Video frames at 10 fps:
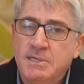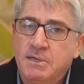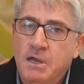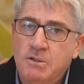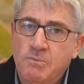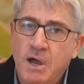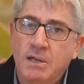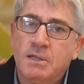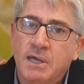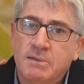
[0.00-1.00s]
and the
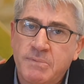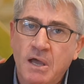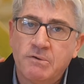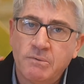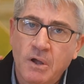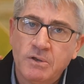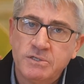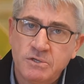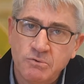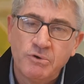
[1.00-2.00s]
one at Boundary Road
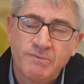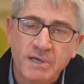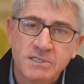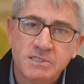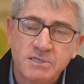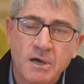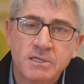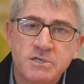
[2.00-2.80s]
is a north facing site.